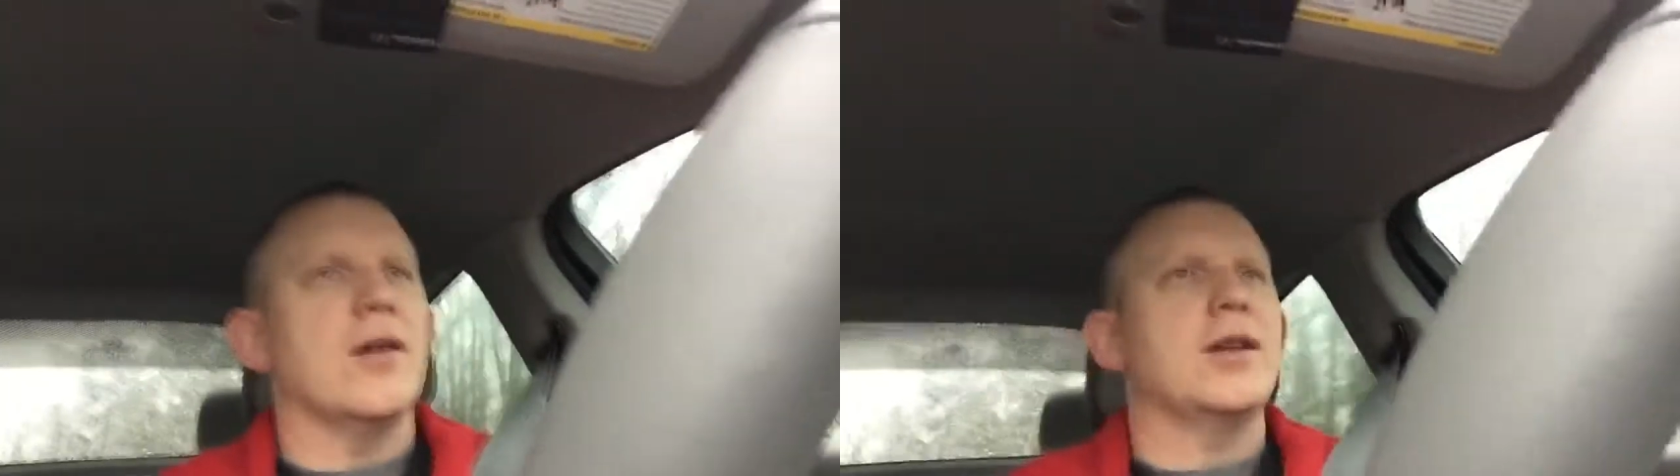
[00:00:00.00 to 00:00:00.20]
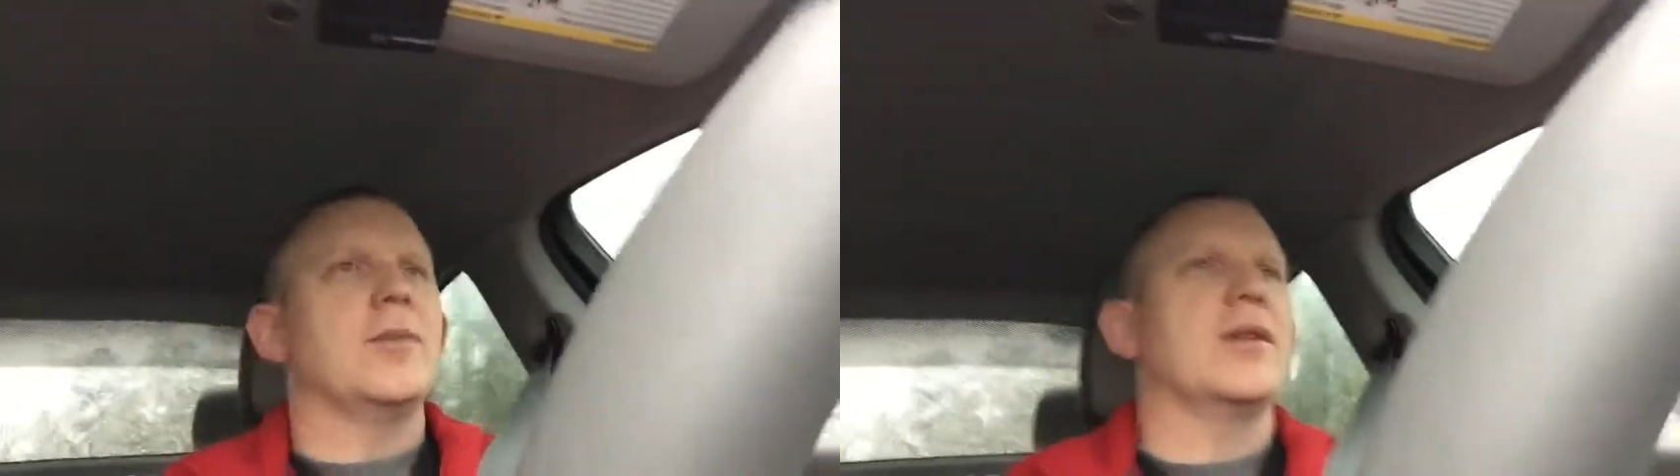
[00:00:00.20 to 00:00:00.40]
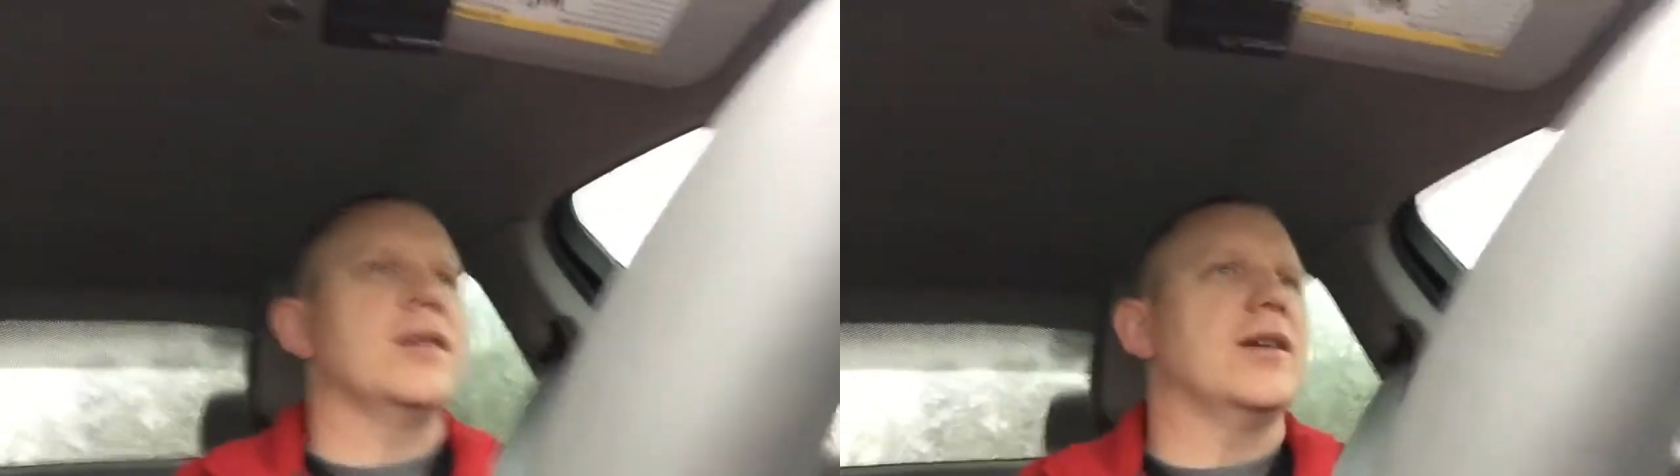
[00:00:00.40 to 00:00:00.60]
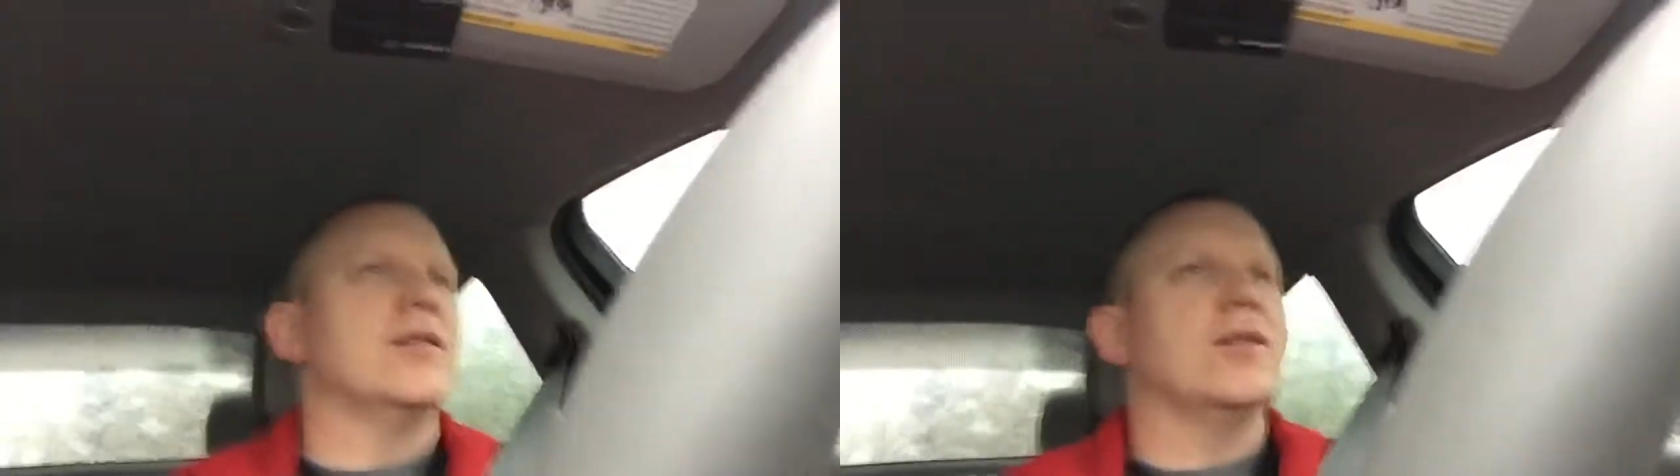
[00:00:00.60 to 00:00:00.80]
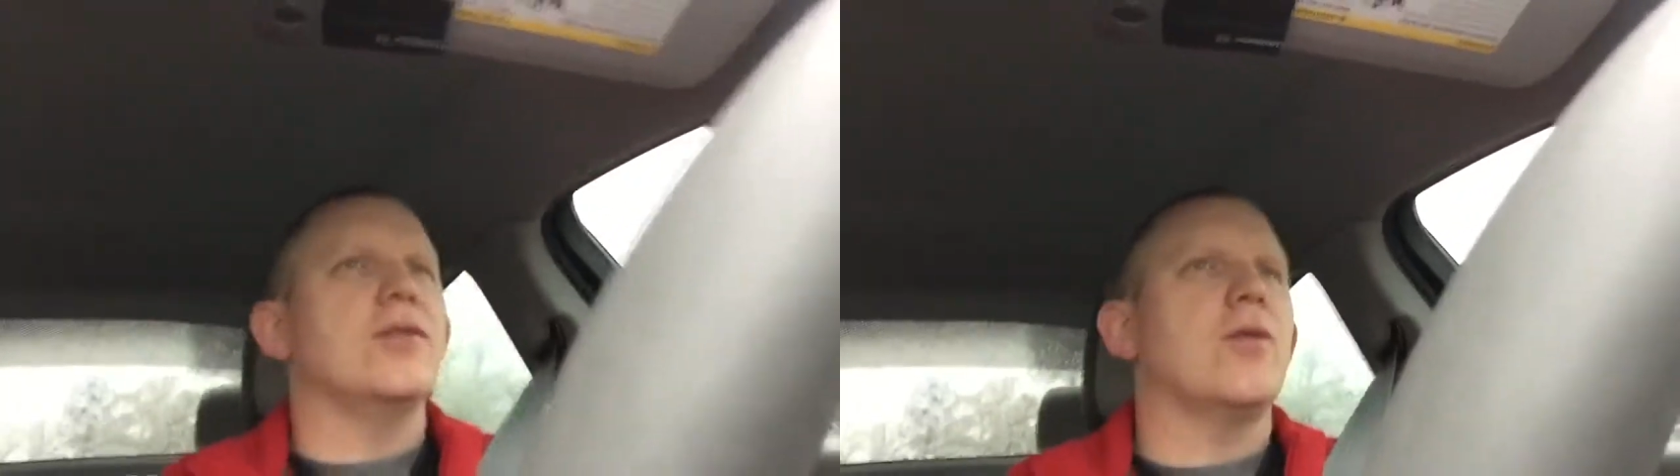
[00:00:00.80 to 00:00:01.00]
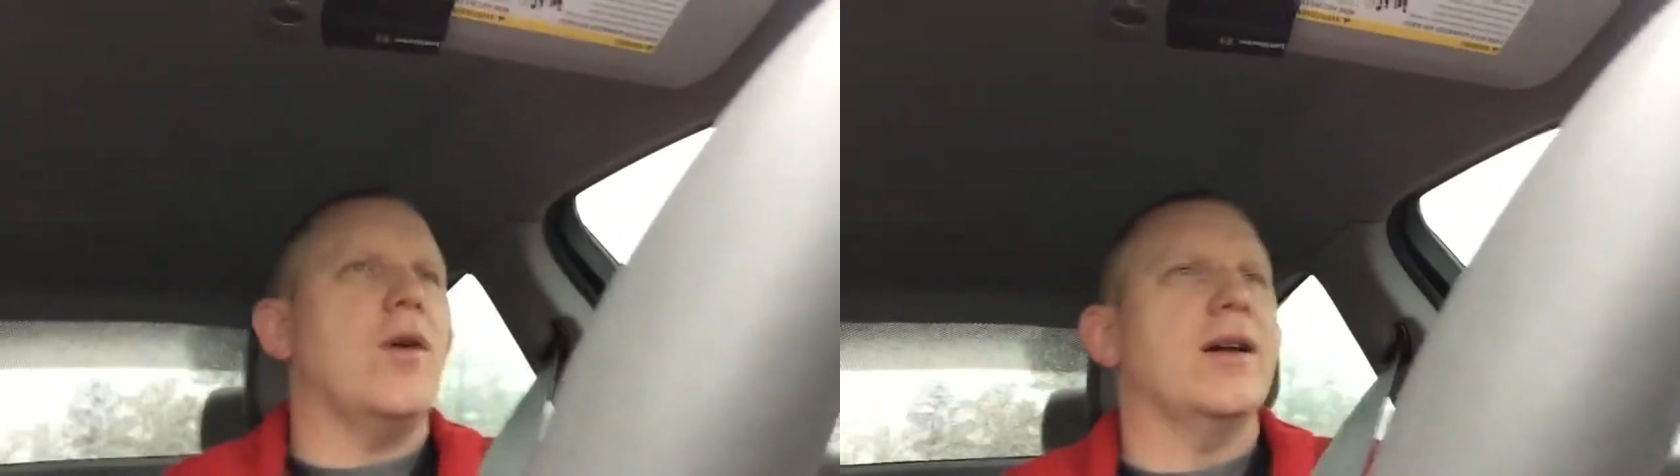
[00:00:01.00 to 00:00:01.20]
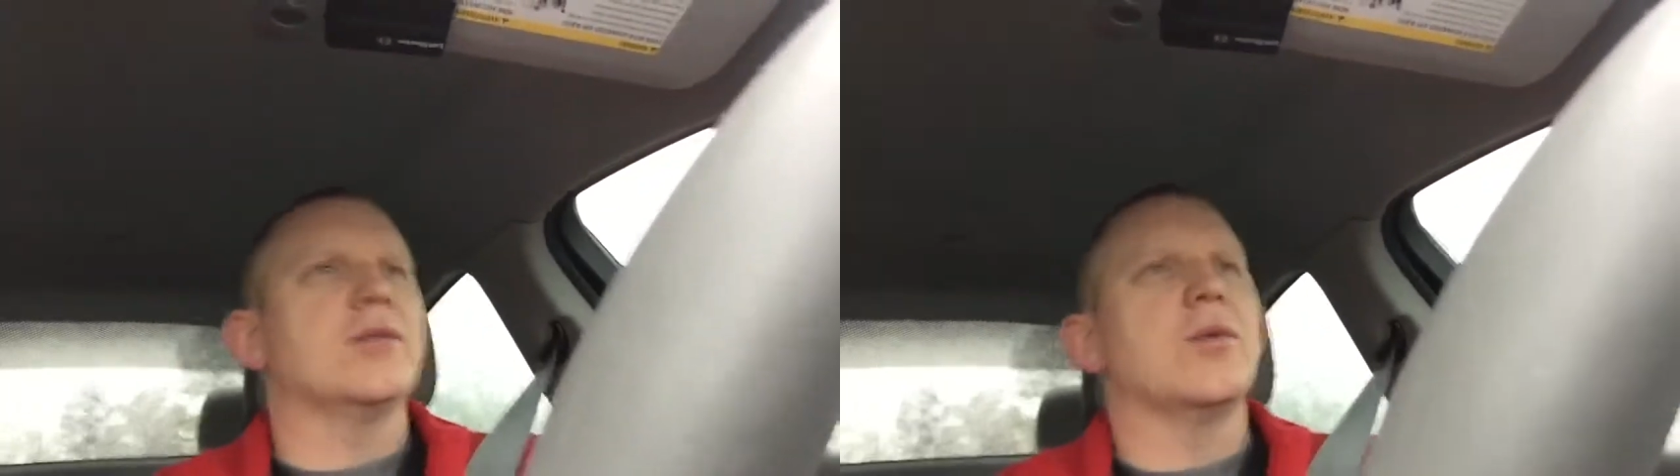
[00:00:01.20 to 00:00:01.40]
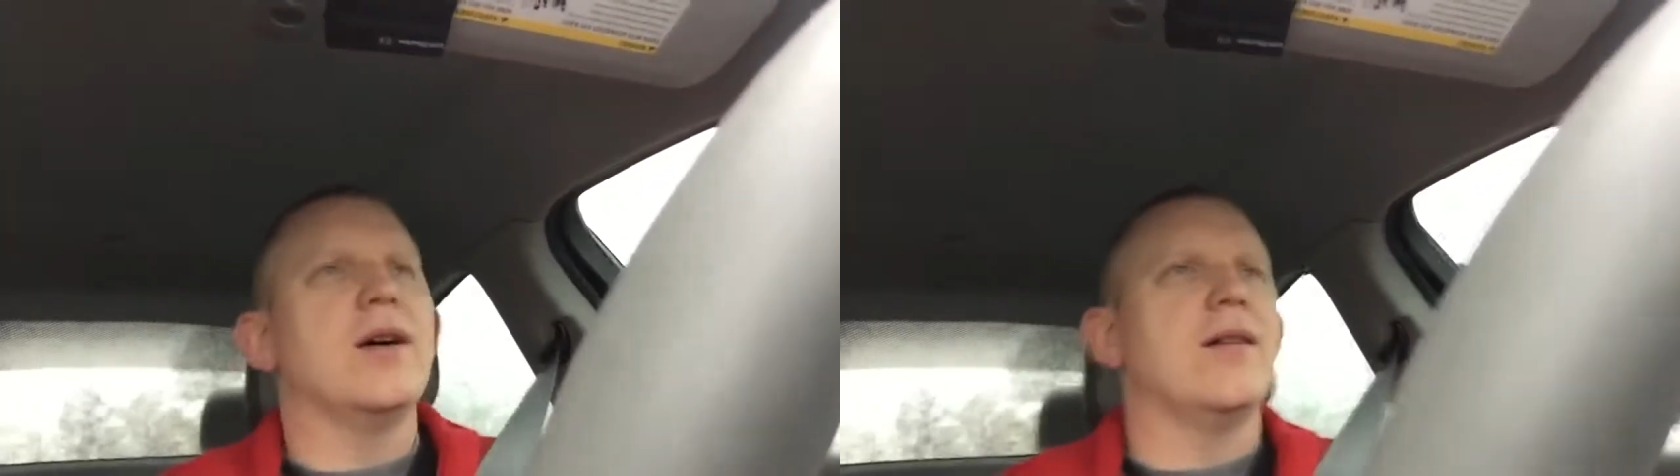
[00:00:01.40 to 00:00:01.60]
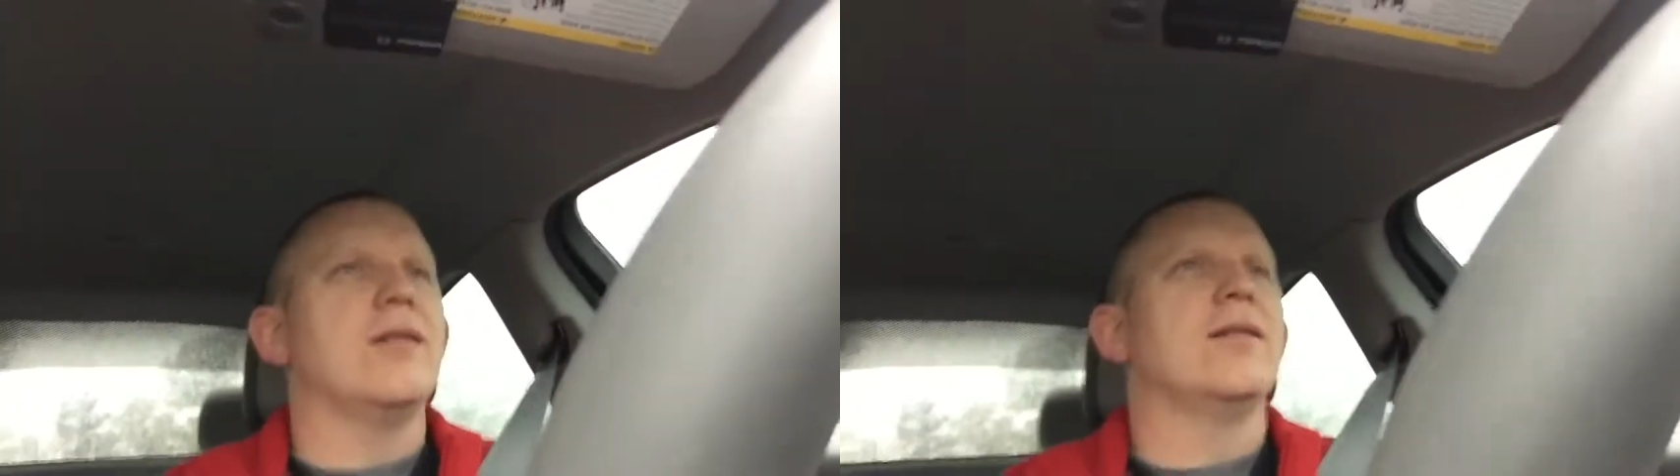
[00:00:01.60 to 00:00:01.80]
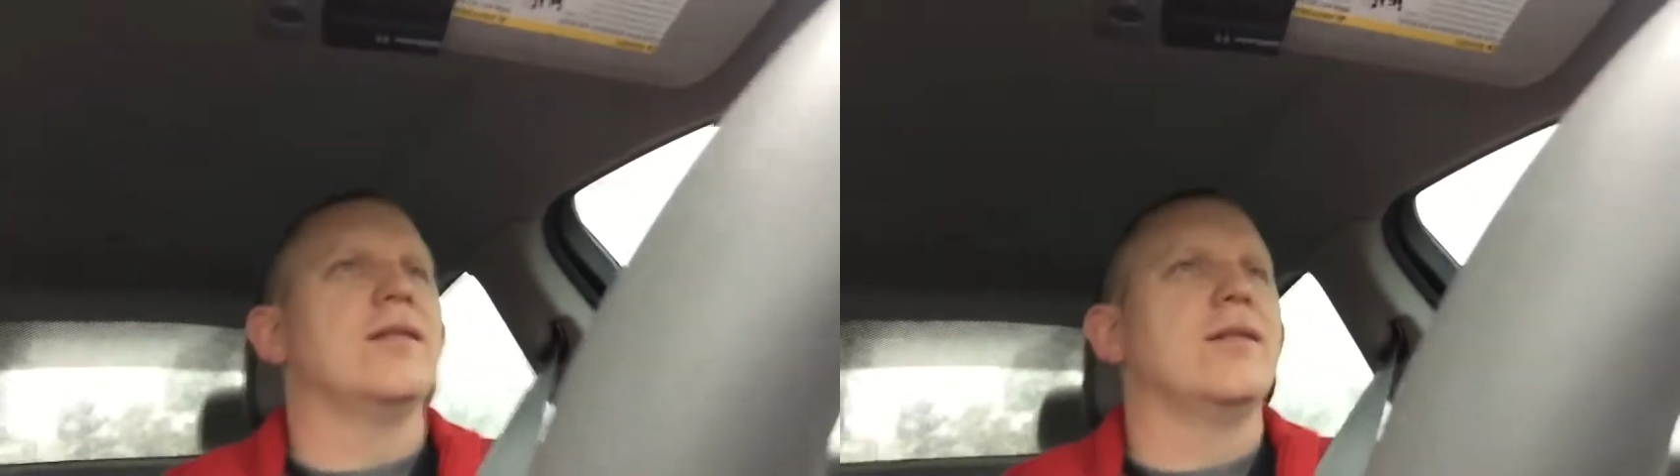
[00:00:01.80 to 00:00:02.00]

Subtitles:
car typically doesn't do quite as well